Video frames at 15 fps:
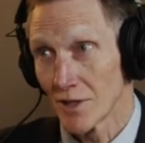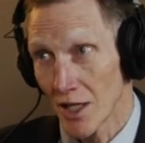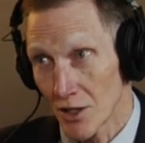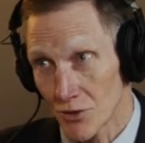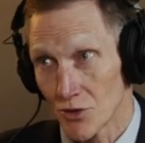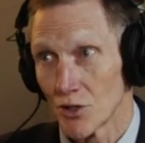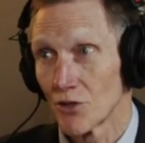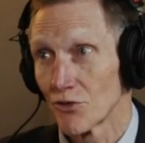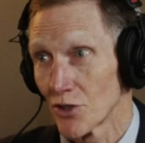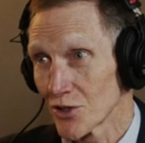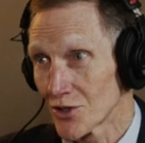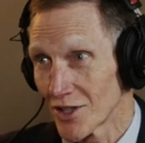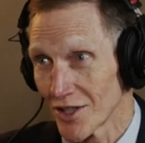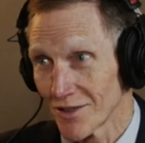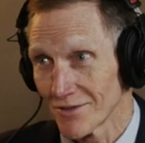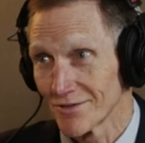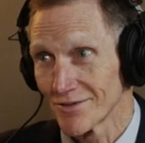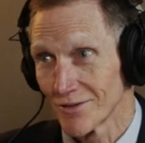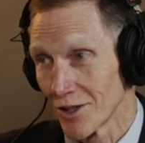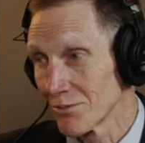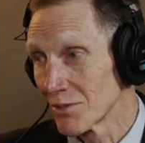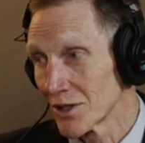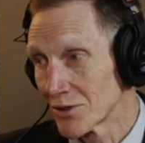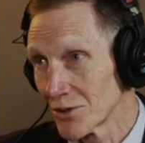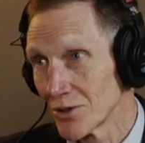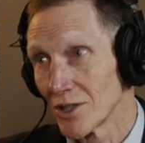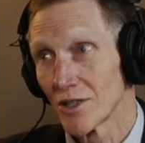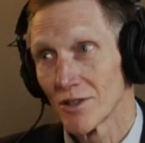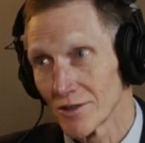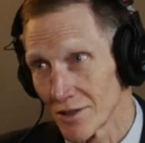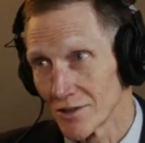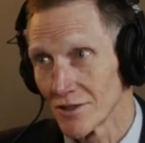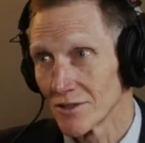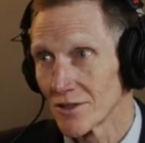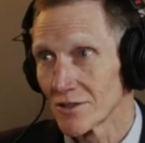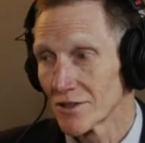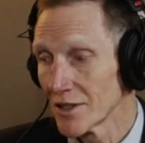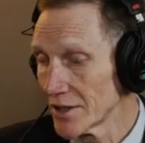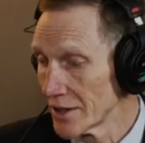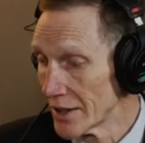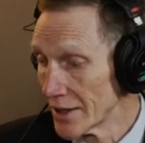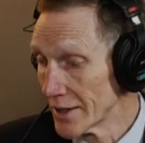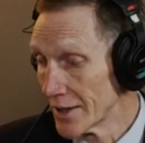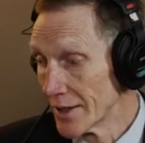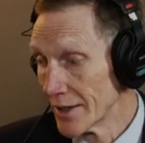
Anderson University, where I've been two years, as I just said.